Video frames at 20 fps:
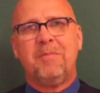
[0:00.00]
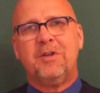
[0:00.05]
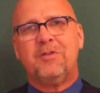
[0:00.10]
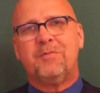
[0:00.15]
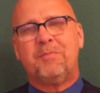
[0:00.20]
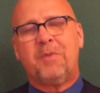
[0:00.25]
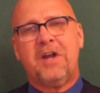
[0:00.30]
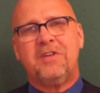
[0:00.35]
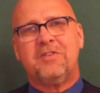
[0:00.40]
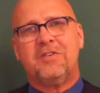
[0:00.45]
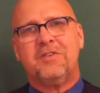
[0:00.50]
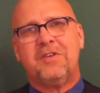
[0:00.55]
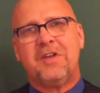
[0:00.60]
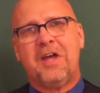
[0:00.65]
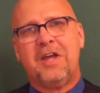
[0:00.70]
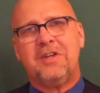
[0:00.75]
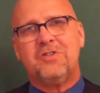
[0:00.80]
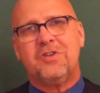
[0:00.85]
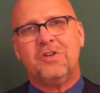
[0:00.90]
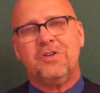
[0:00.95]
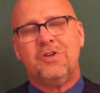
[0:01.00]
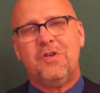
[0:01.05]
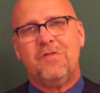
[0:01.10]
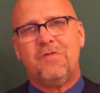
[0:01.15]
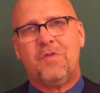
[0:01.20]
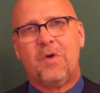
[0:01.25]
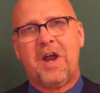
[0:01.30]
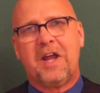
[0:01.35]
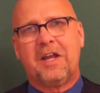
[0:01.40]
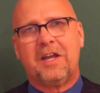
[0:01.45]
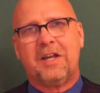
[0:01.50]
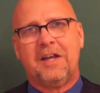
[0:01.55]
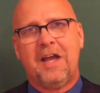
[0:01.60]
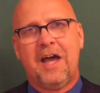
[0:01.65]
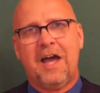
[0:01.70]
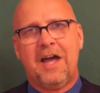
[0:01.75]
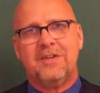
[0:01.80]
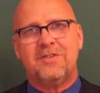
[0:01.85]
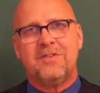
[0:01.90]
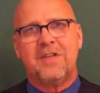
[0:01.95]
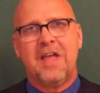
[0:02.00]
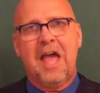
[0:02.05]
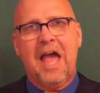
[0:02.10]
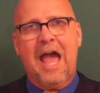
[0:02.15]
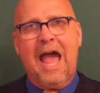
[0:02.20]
this presentation, you've recognized